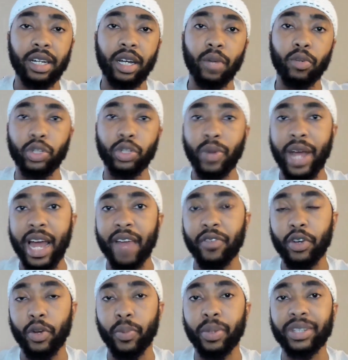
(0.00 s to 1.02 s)
which you have
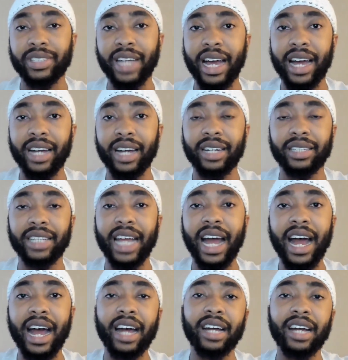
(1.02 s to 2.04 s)
your patach, the
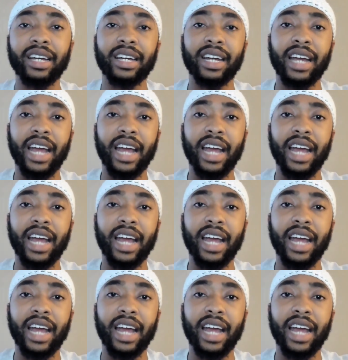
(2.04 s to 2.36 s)
ah,